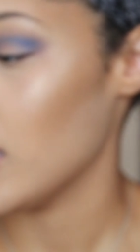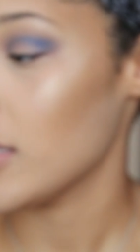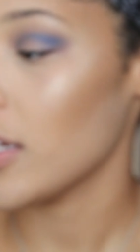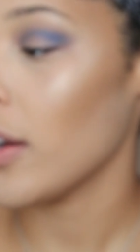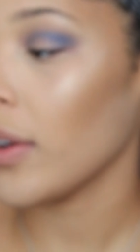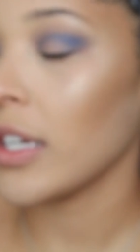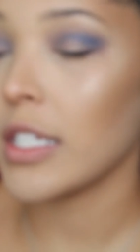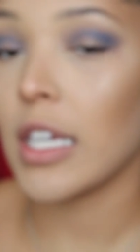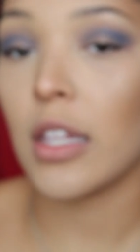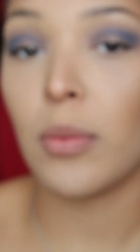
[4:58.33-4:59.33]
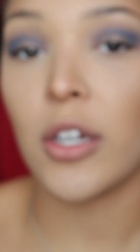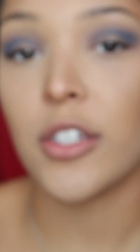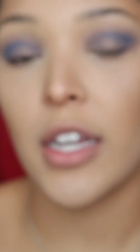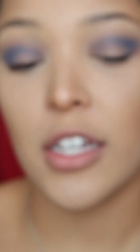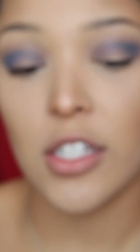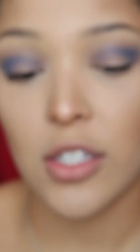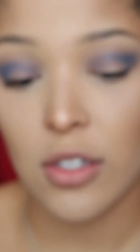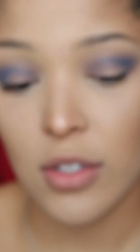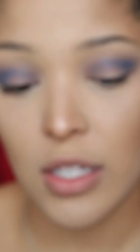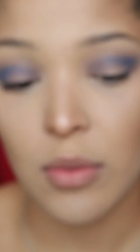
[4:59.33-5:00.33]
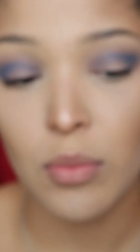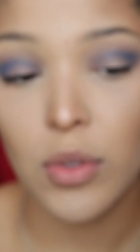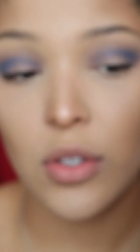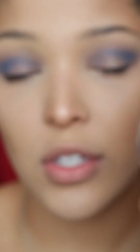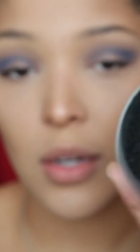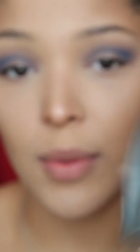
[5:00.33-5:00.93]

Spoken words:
So I'm going to take the brush that I just used and use it